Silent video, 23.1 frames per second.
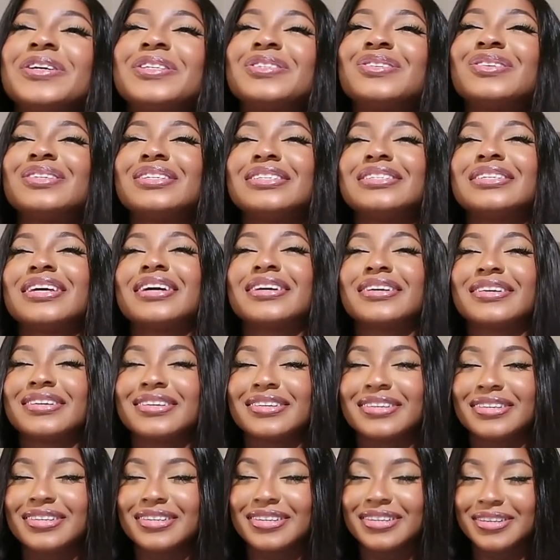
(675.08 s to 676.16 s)
your tone is
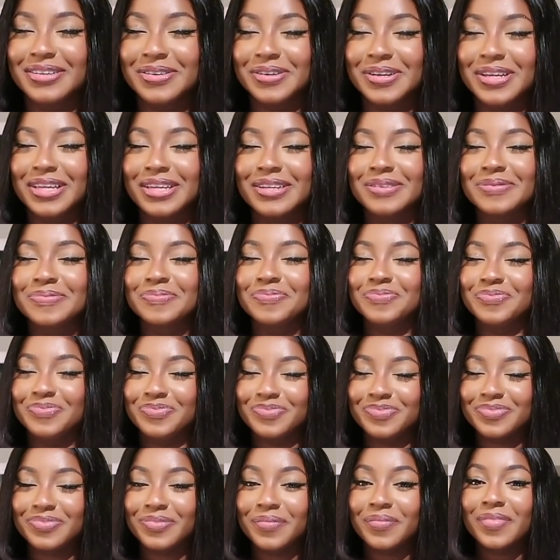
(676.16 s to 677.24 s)
like, okay.
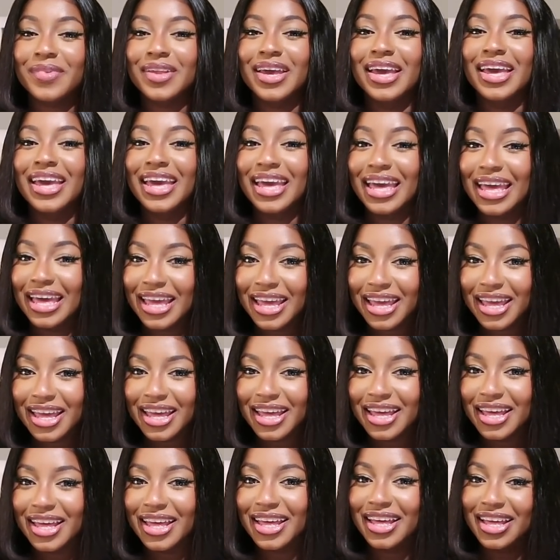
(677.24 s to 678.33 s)

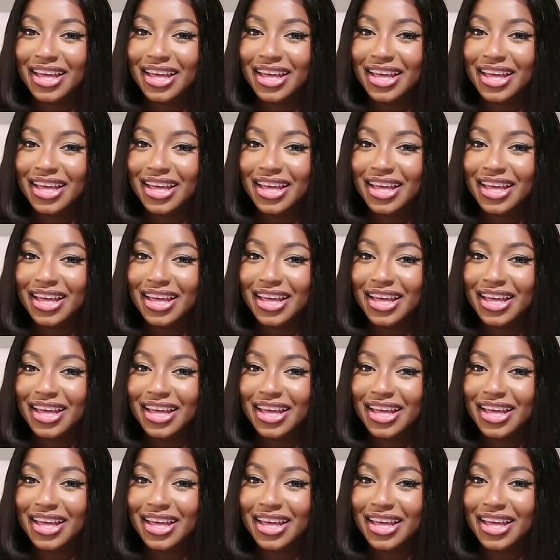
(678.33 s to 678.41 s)
Hey.